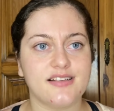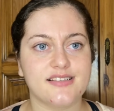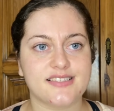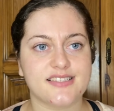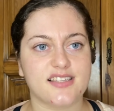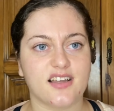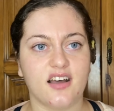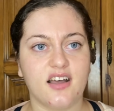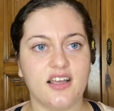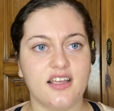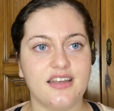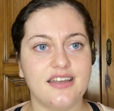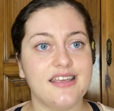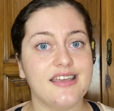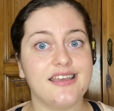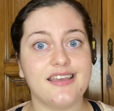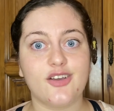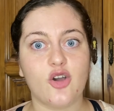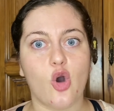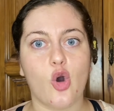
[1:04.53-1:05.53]

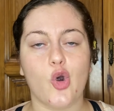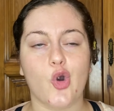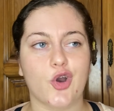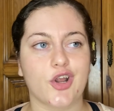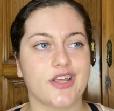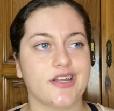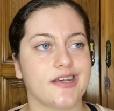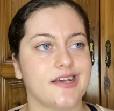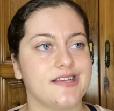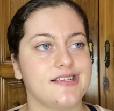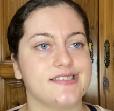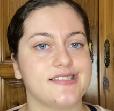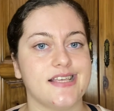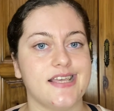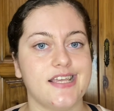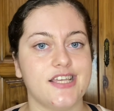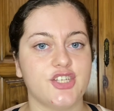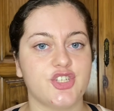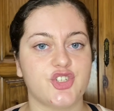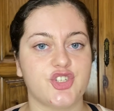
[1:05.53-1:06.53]
styling,
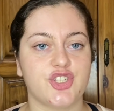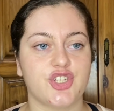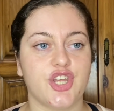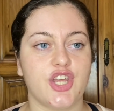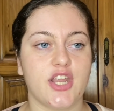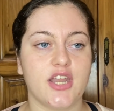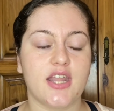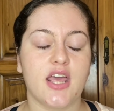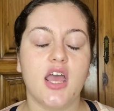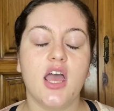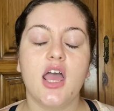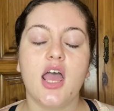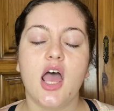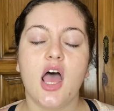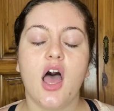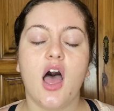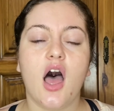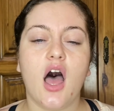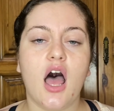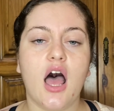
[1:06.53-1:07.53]
organization,
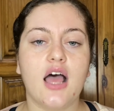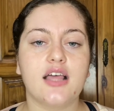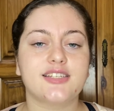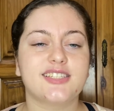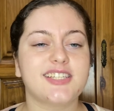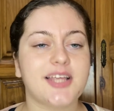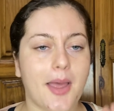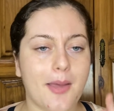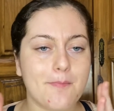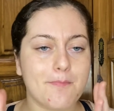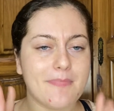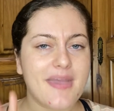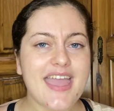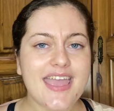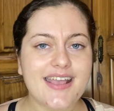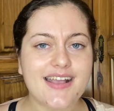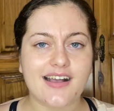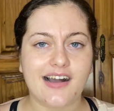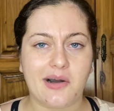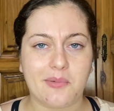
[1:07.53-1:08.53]
and
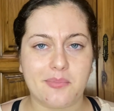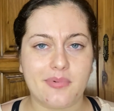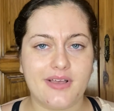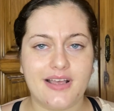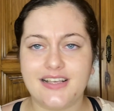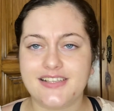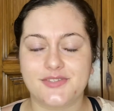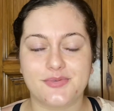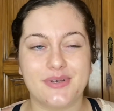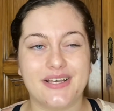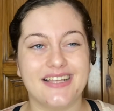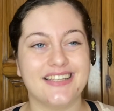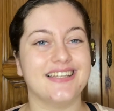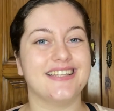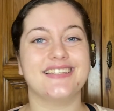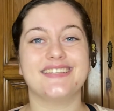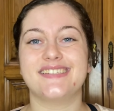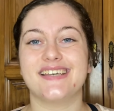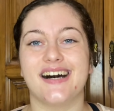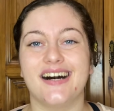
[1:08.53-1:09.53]
makeup as well,
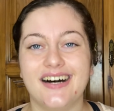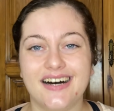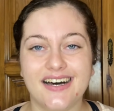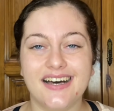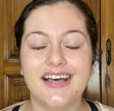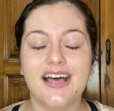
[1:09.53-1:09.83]
duh.